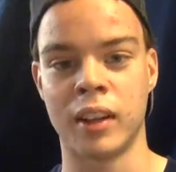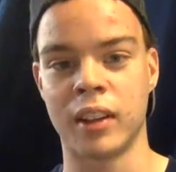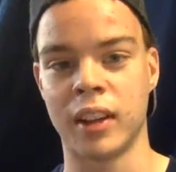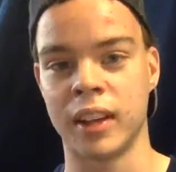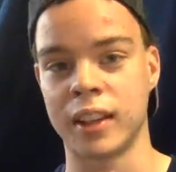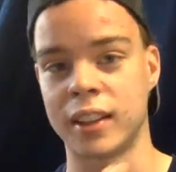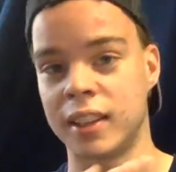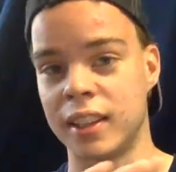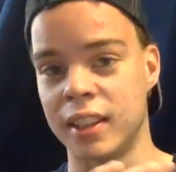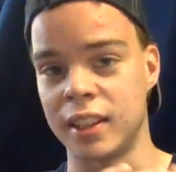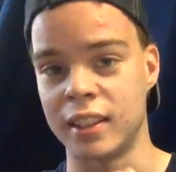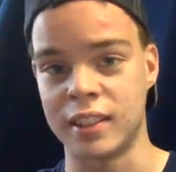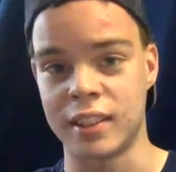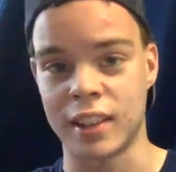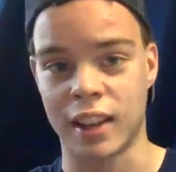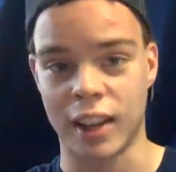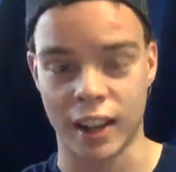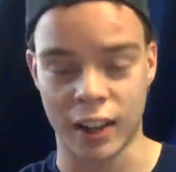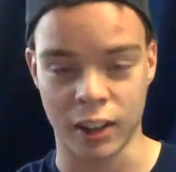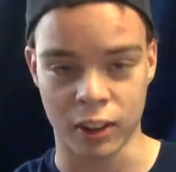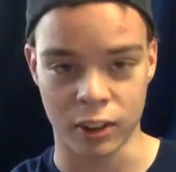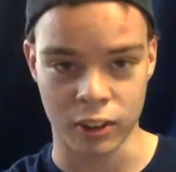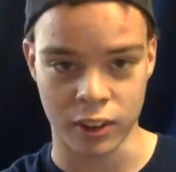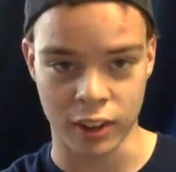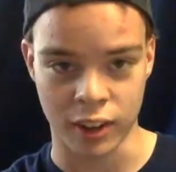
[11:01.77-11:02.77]
like the
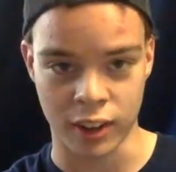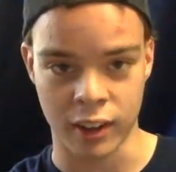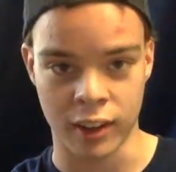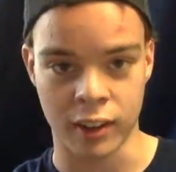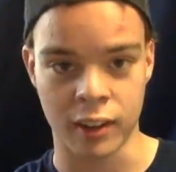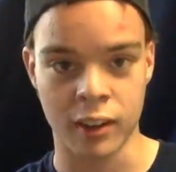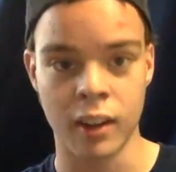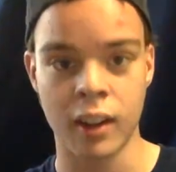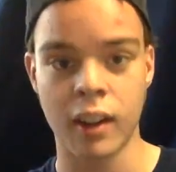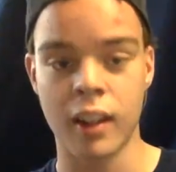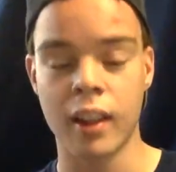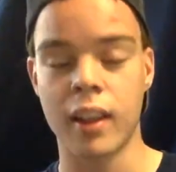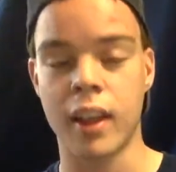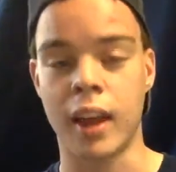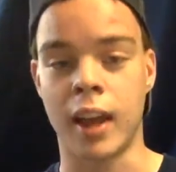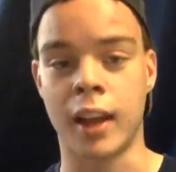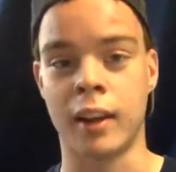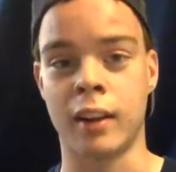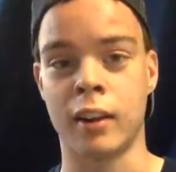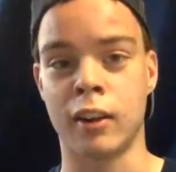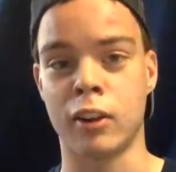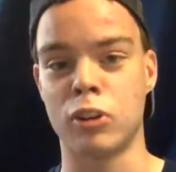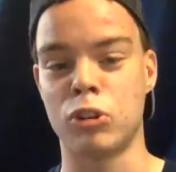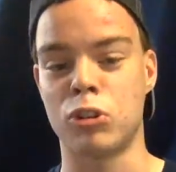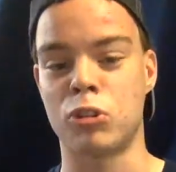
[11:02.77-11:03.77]
entire day. And
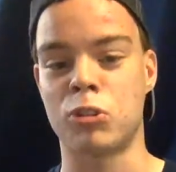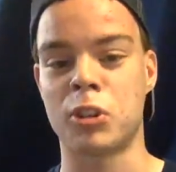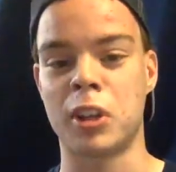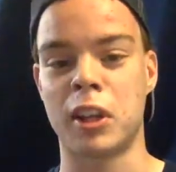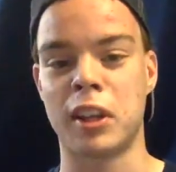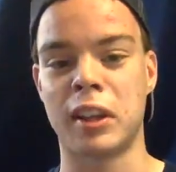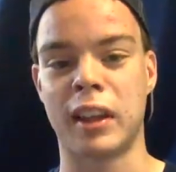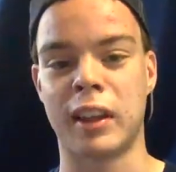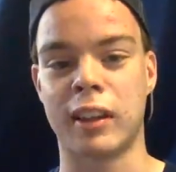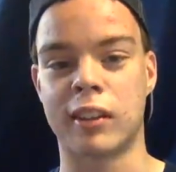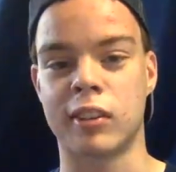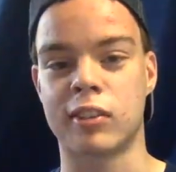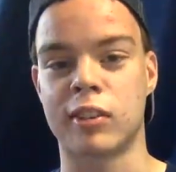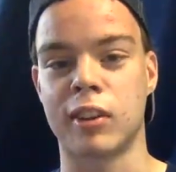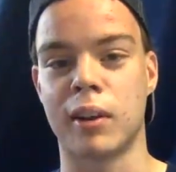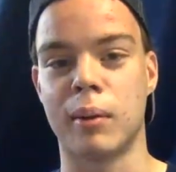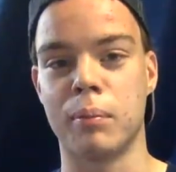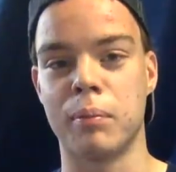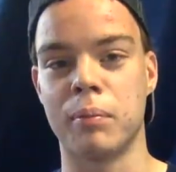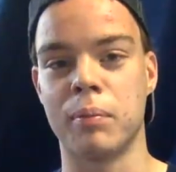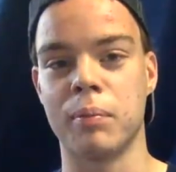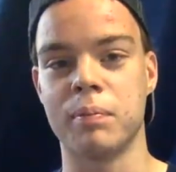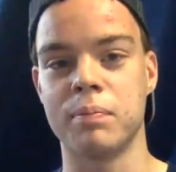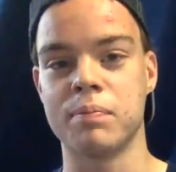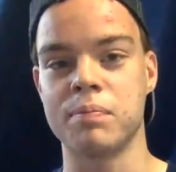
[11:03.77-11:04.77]
I understand like
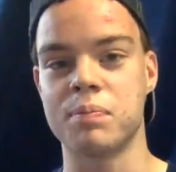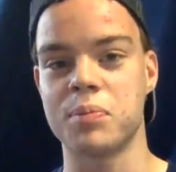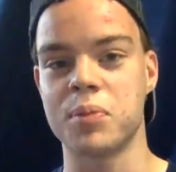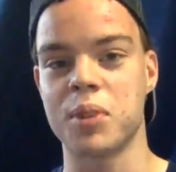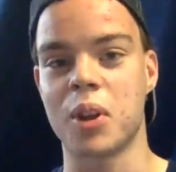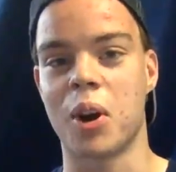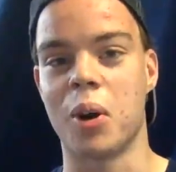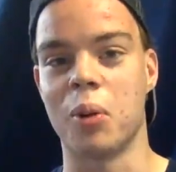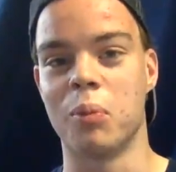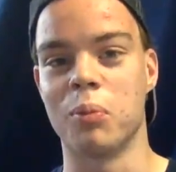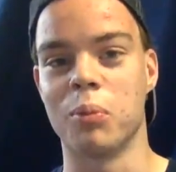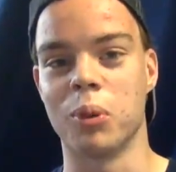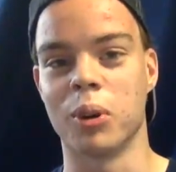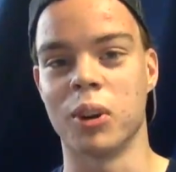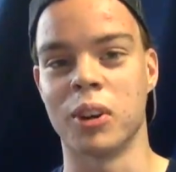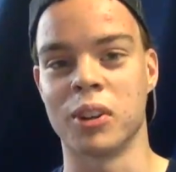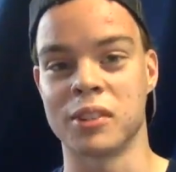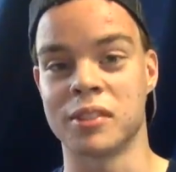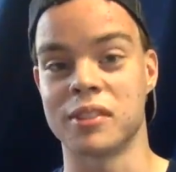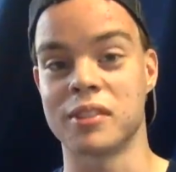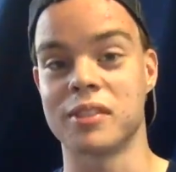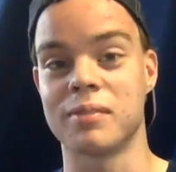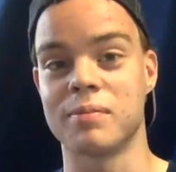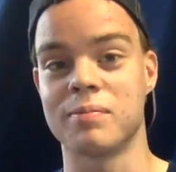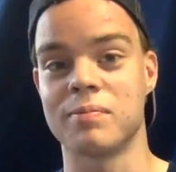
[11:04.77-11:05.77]
some
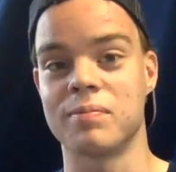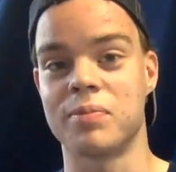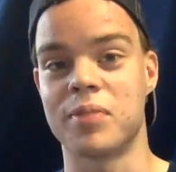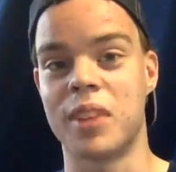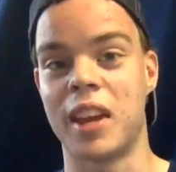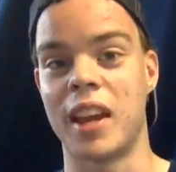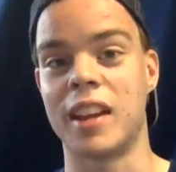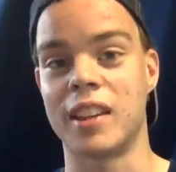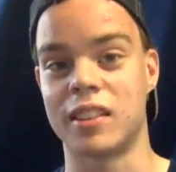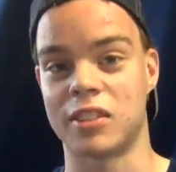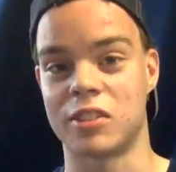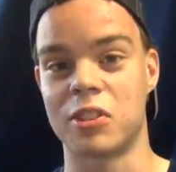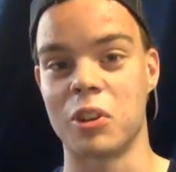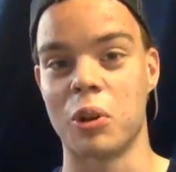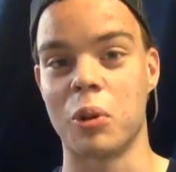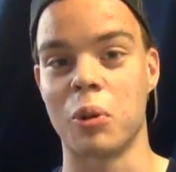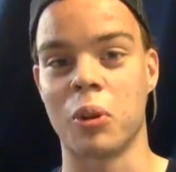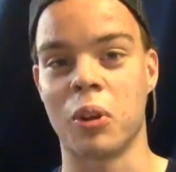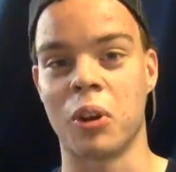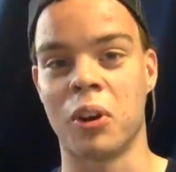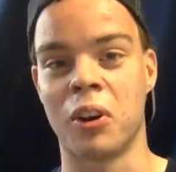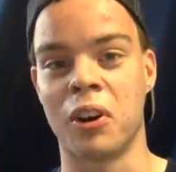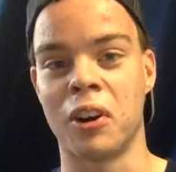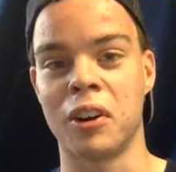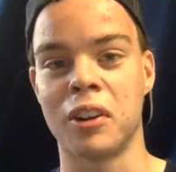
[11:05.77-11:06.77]
homework takes so
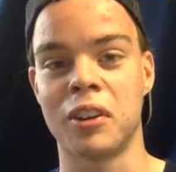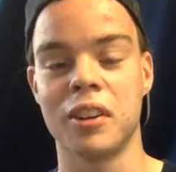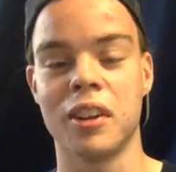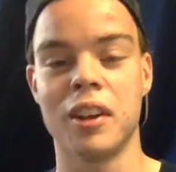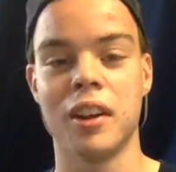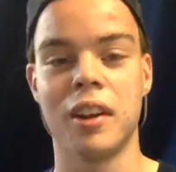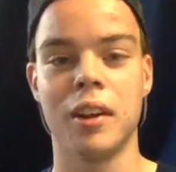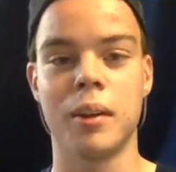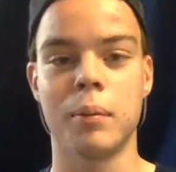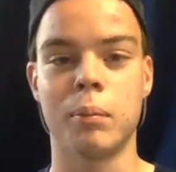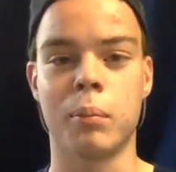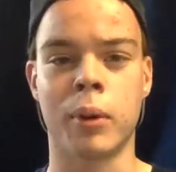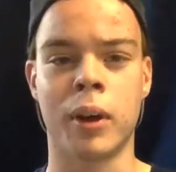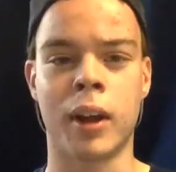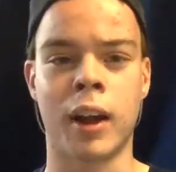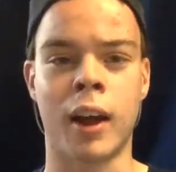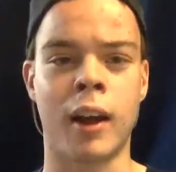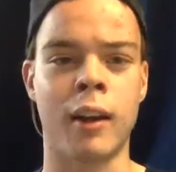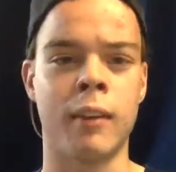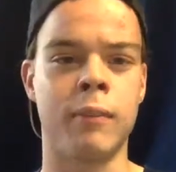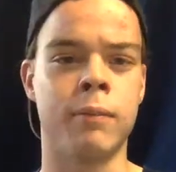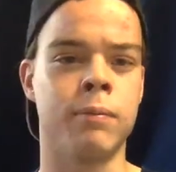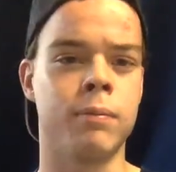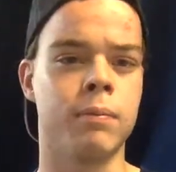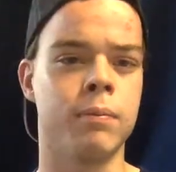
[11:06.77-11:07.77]
long, but
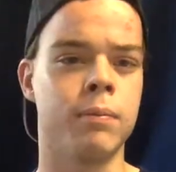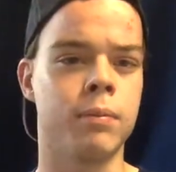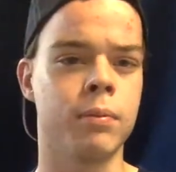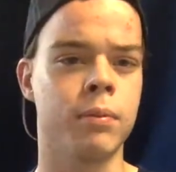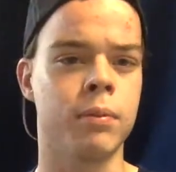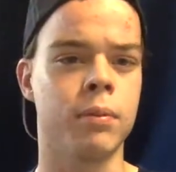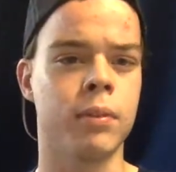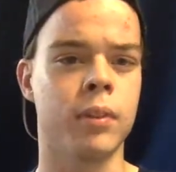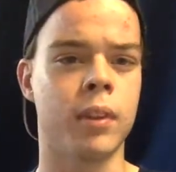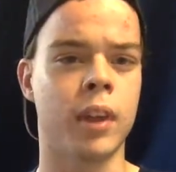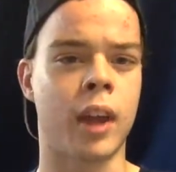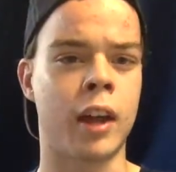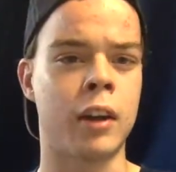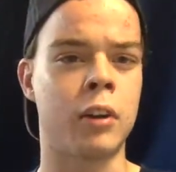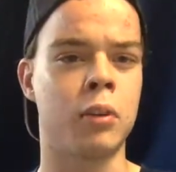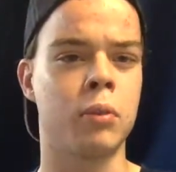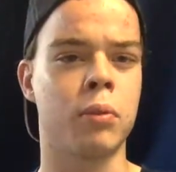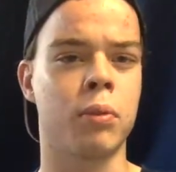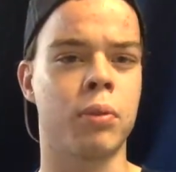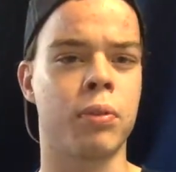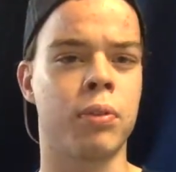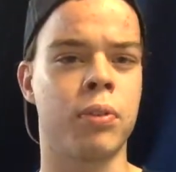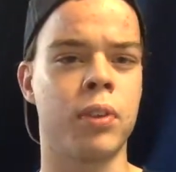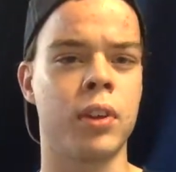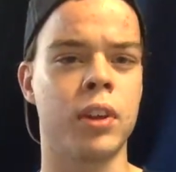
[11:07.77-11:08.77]
I
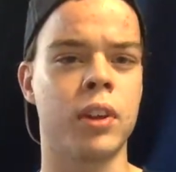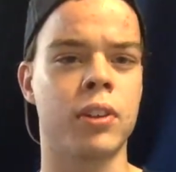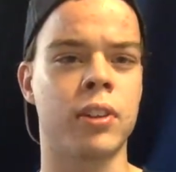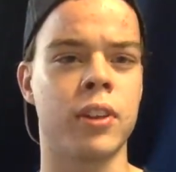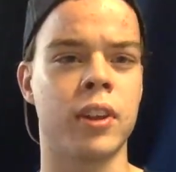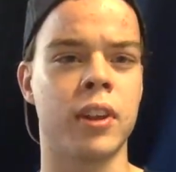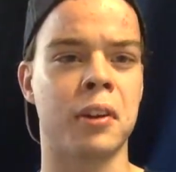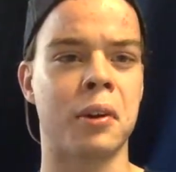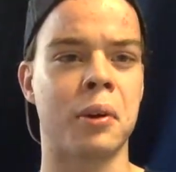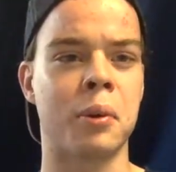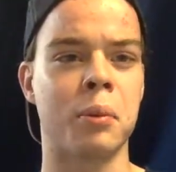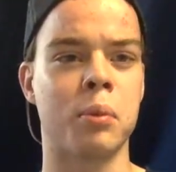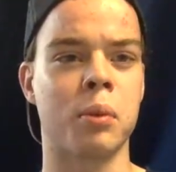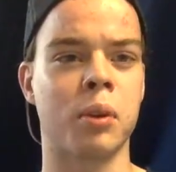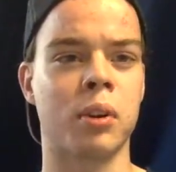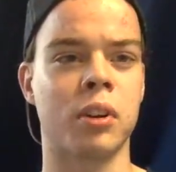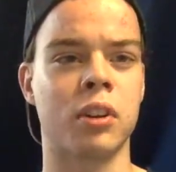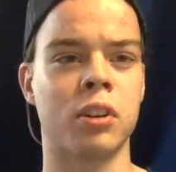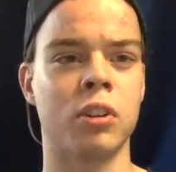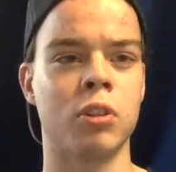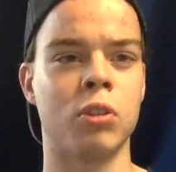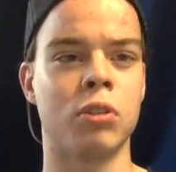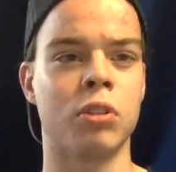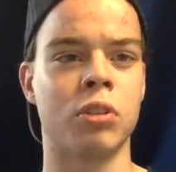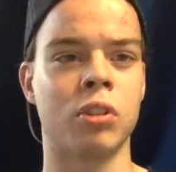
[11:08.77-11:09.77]
don't think that
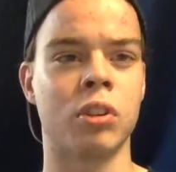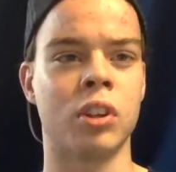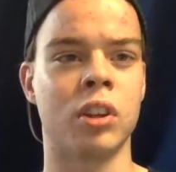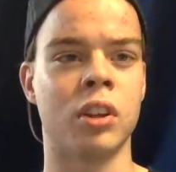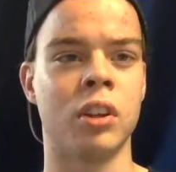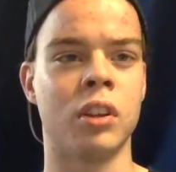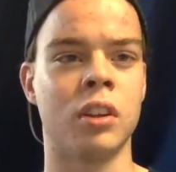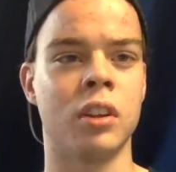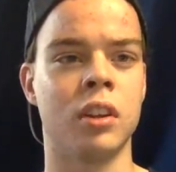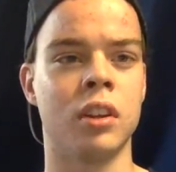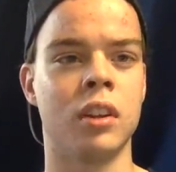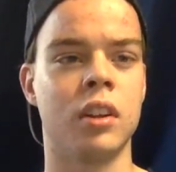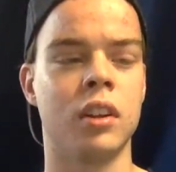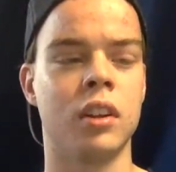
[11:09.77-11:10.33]
homework usually